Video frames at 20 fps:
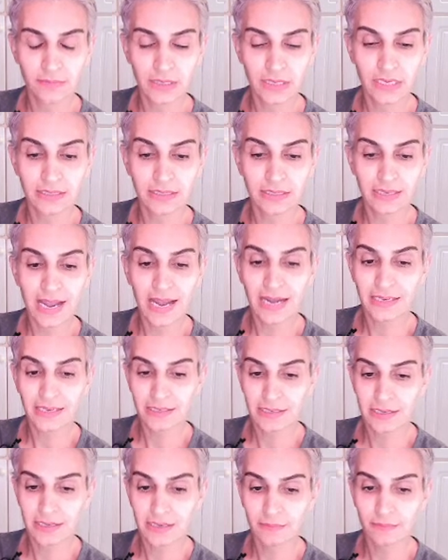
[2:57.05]
it
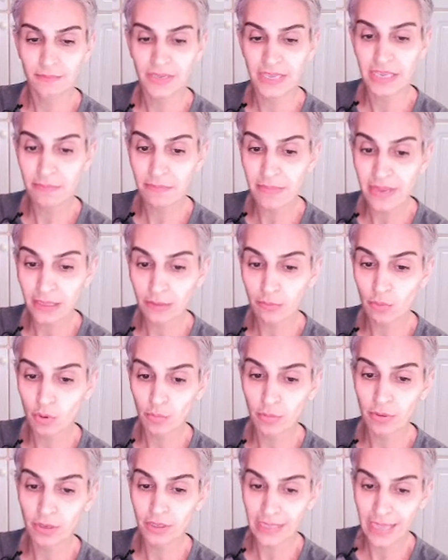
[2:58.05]
has um, email
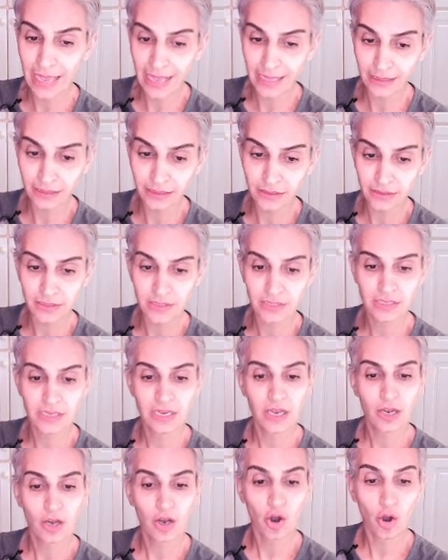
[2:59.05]
mobile alerts
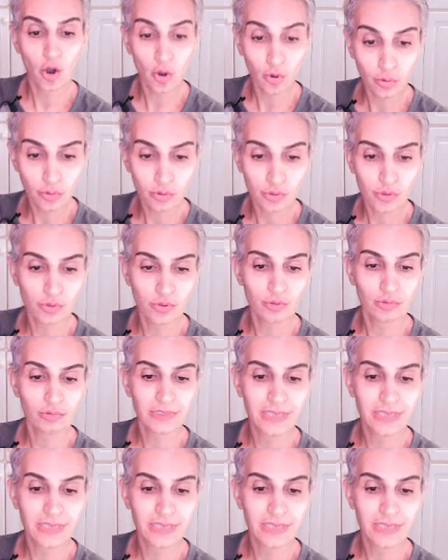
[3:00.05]
also